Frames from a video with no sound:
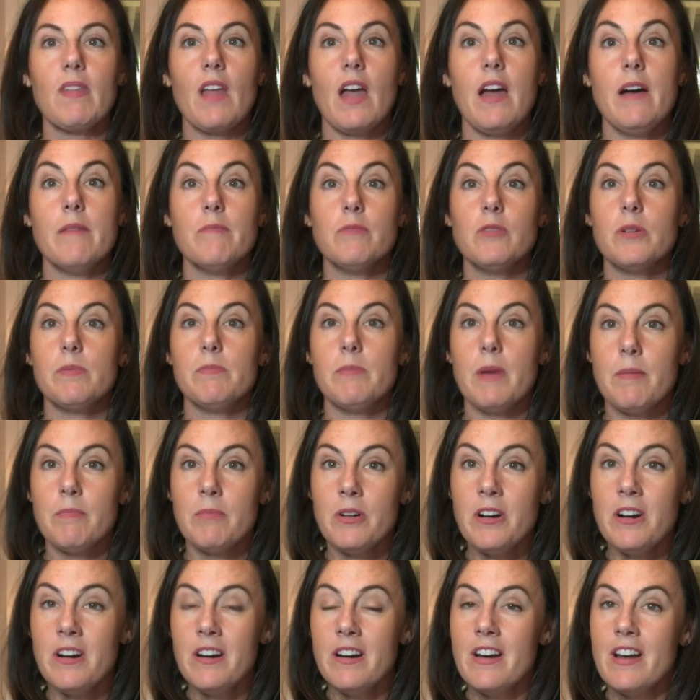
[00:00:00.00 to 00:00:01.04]

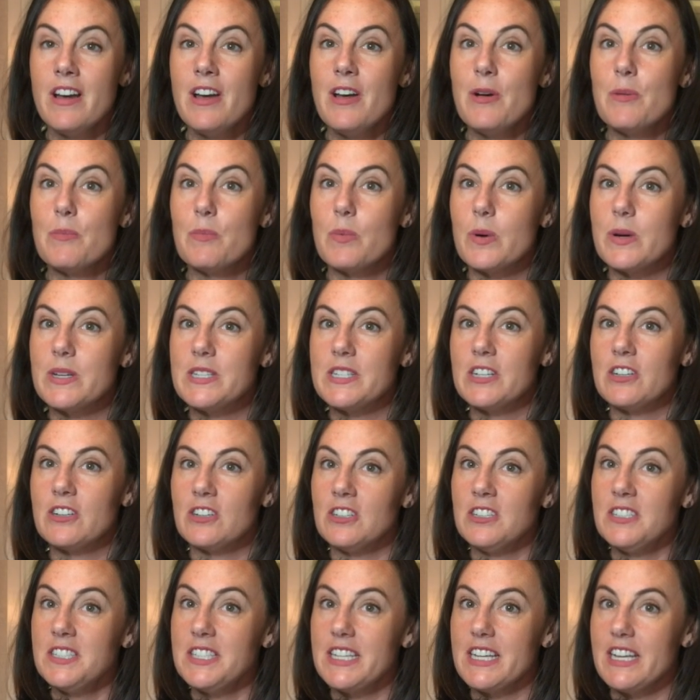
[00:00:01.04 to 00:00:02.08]
Remember, boys and
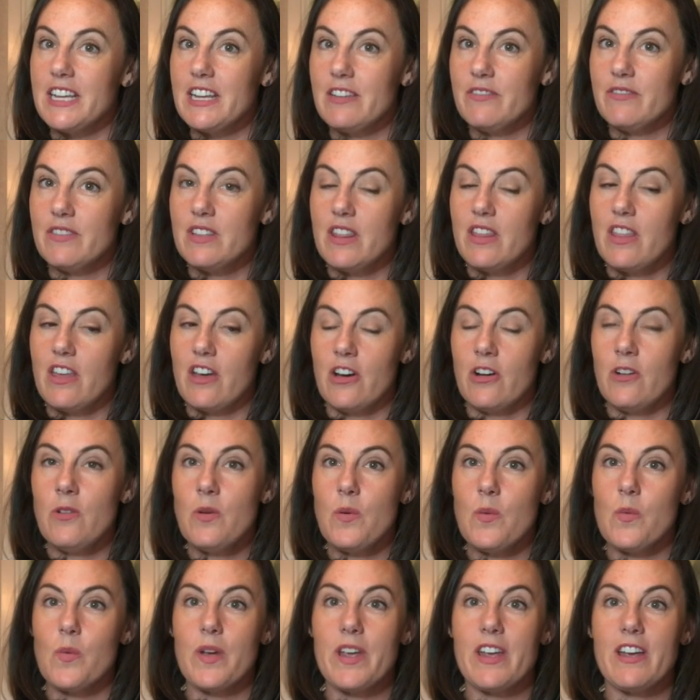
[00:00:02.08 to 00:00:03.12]
girls, even
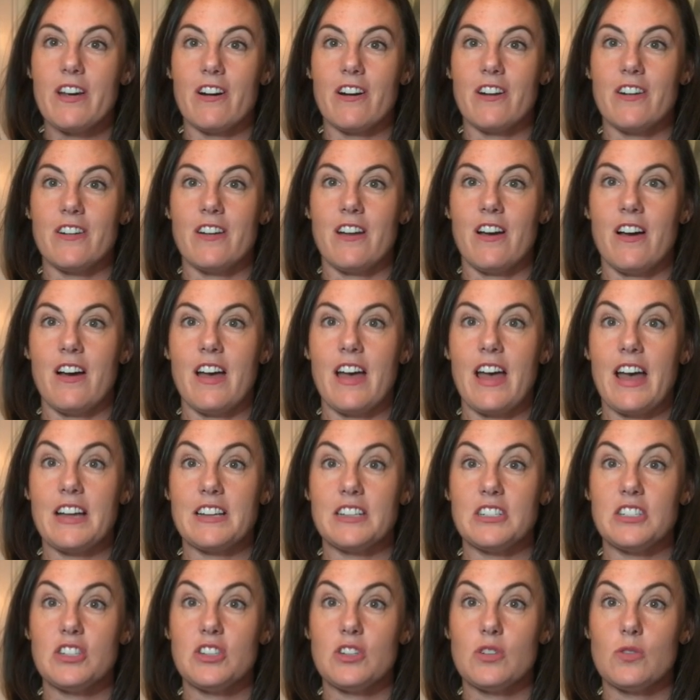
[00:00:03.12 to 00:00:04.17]
though we are not
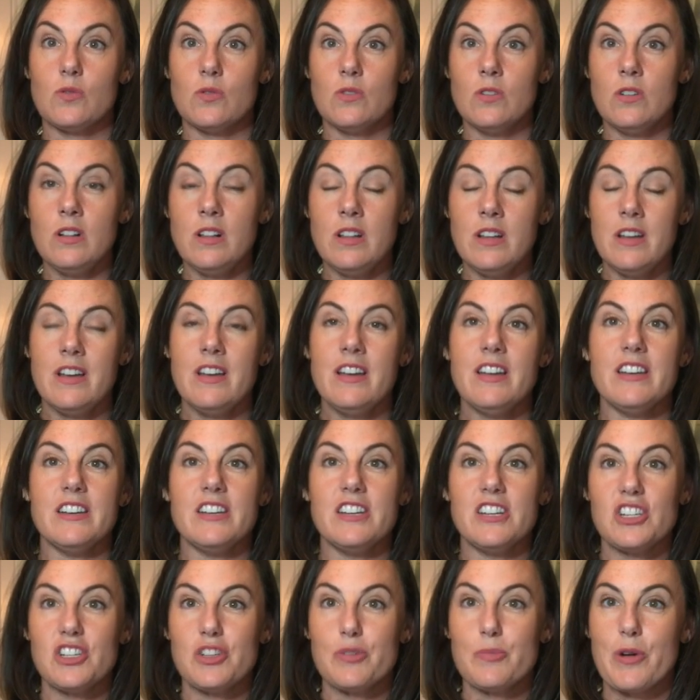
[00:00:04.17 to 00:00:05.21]
at school,
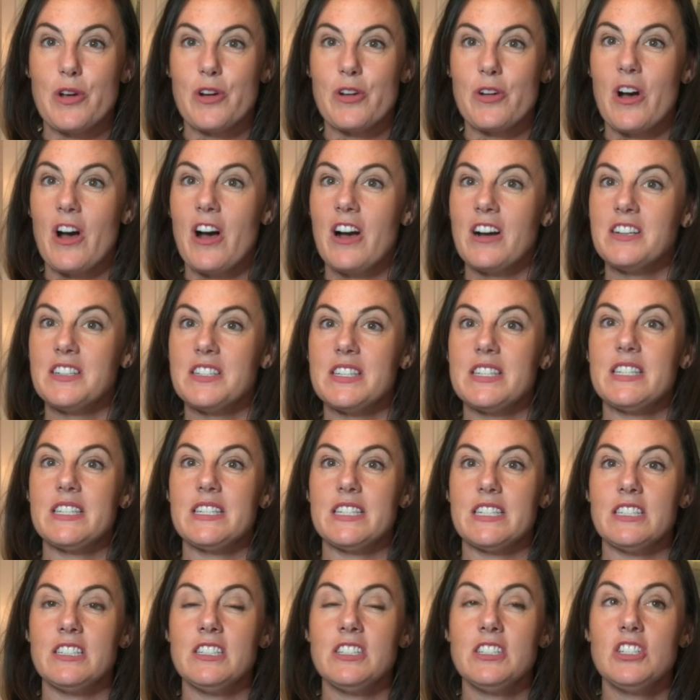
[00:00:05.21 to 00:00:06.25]
Nishimoto Hawks
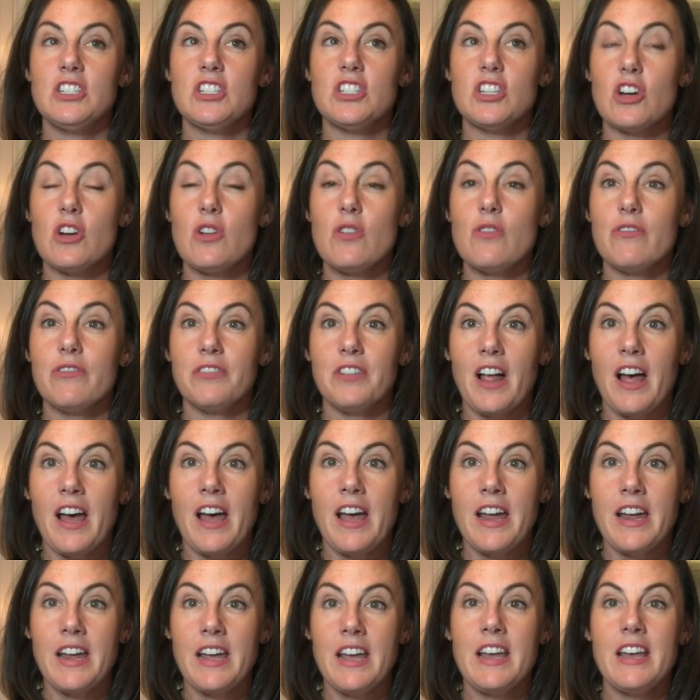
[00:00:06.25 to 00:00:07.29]
still don't
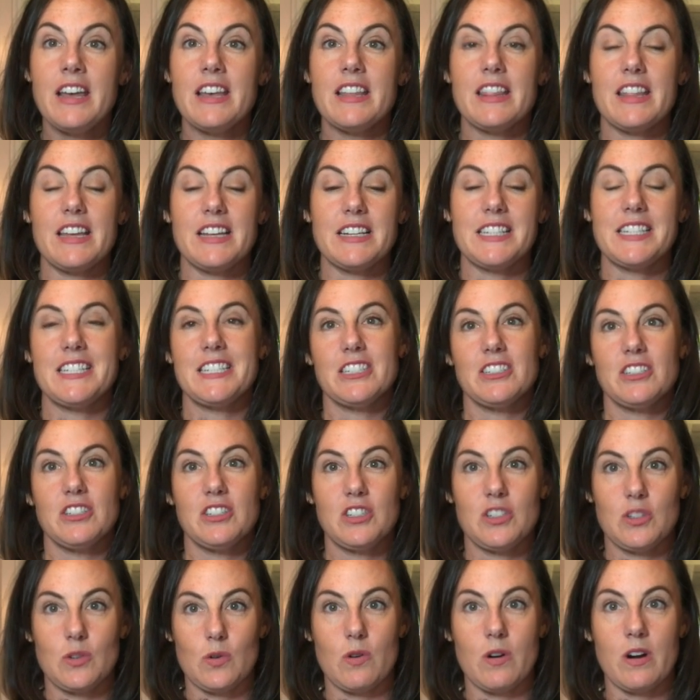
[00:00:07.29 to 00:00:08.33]
fly, they still
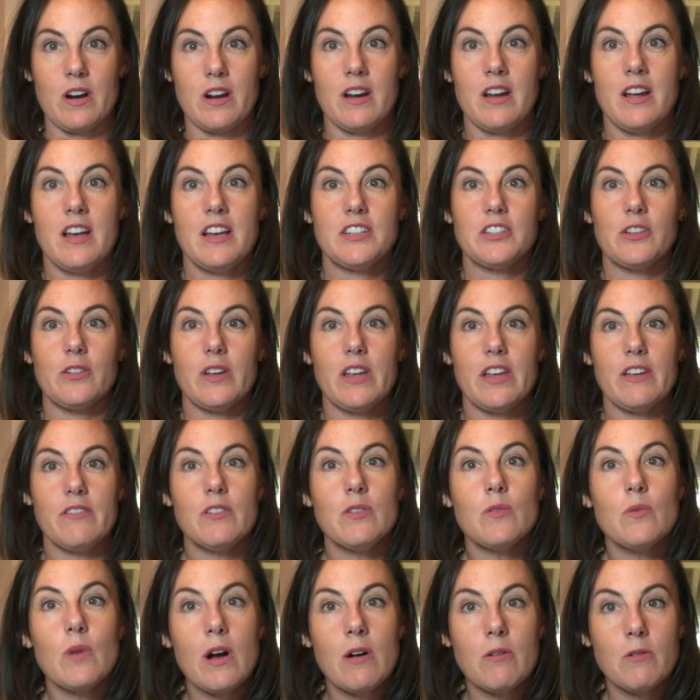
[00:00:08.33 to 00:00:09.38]
soar. So
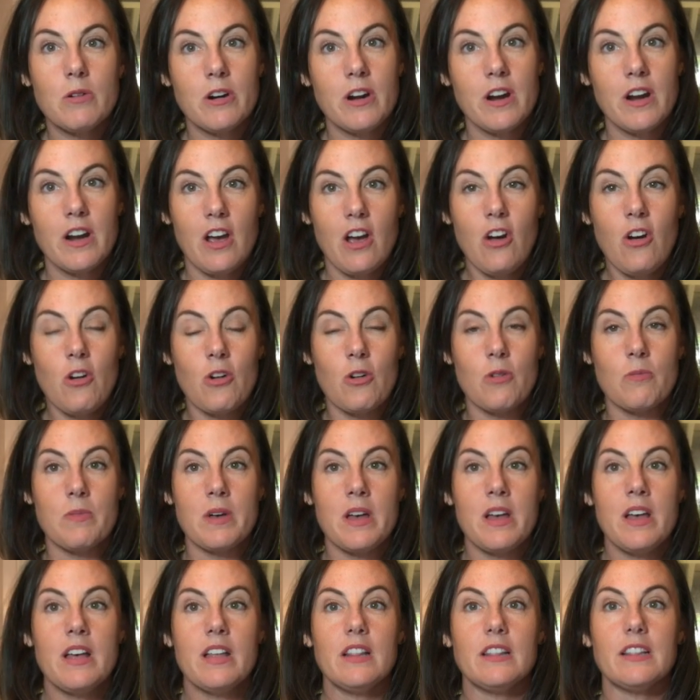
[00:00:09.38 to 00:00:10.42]
even while we're at
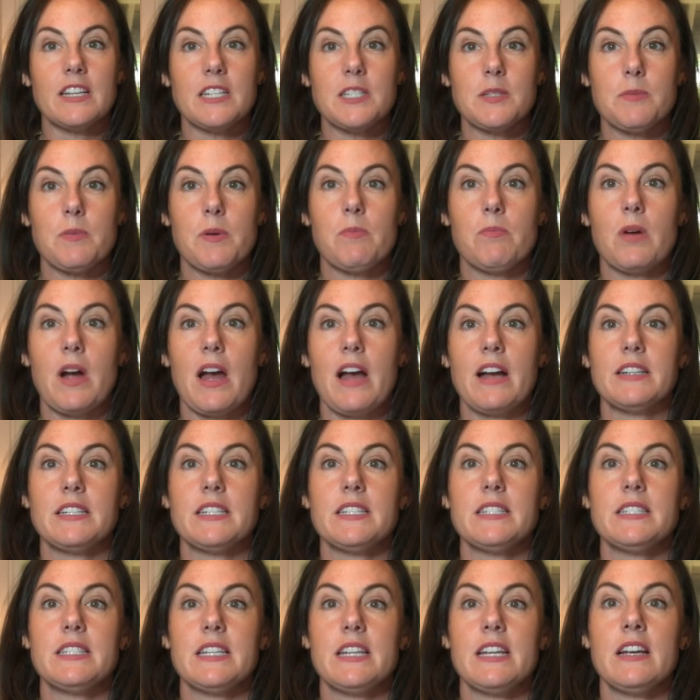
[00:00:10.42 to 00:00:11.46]
home, let's be
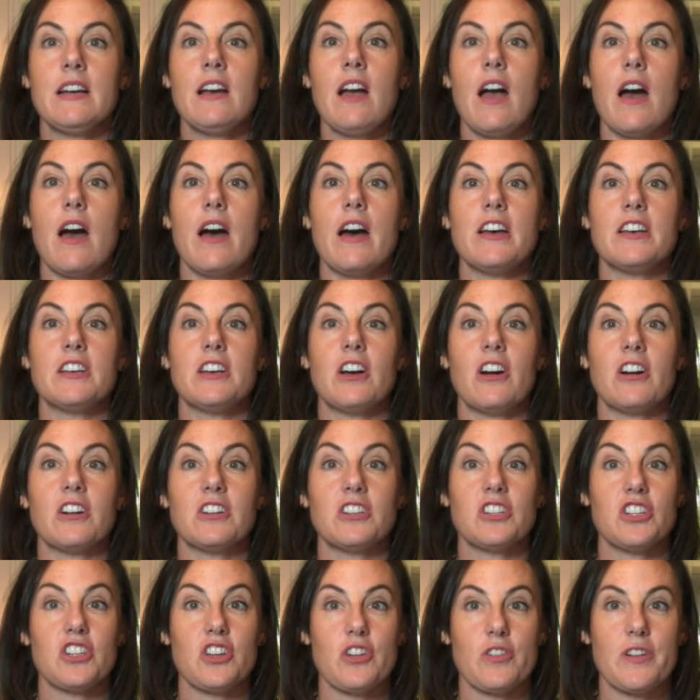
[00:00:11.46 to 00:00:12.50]
practicing our
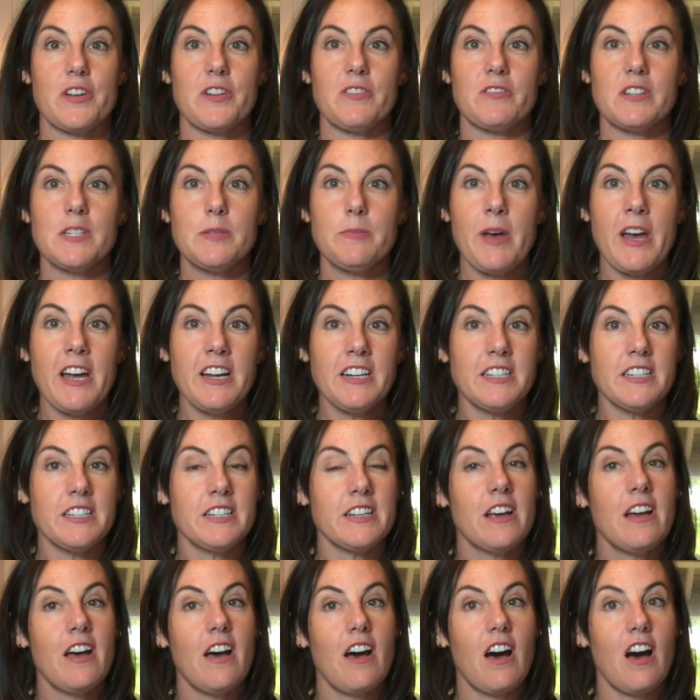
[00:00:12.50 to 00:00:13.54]
showing respect,
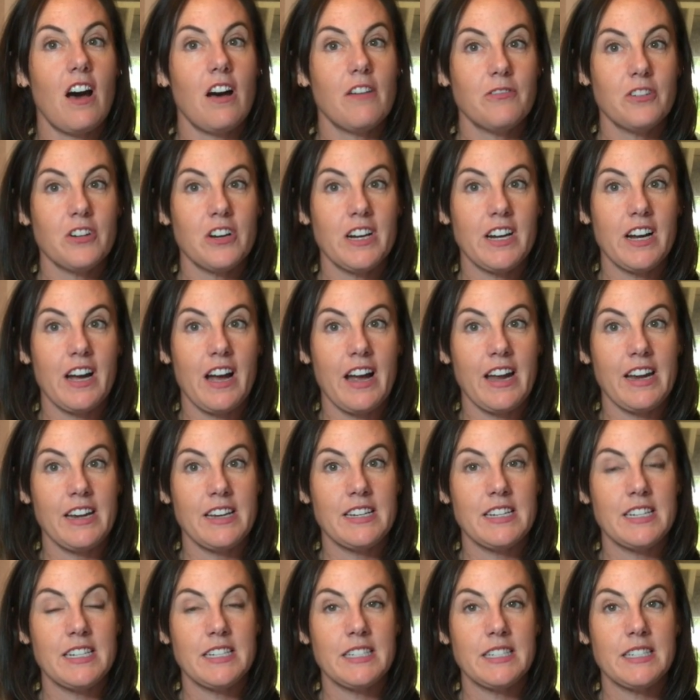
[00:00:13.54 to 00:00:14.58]
offering
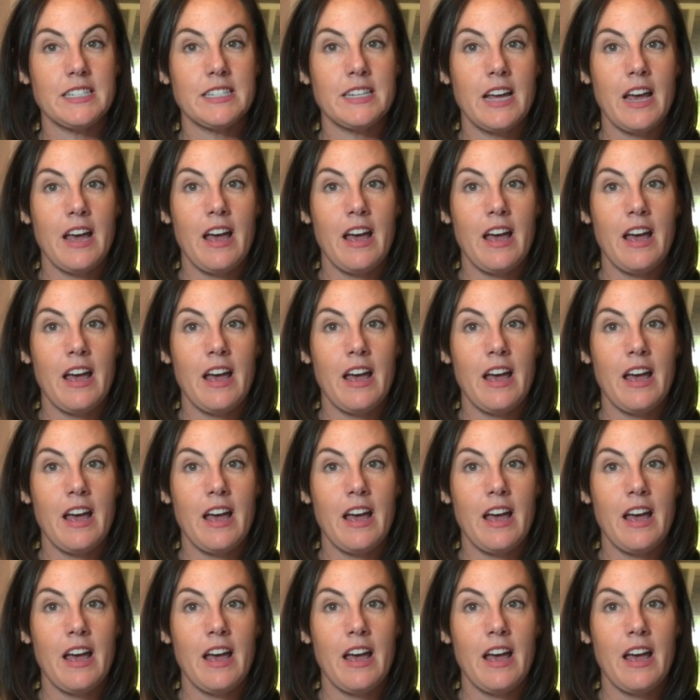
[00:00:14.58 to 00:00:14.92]
kindness,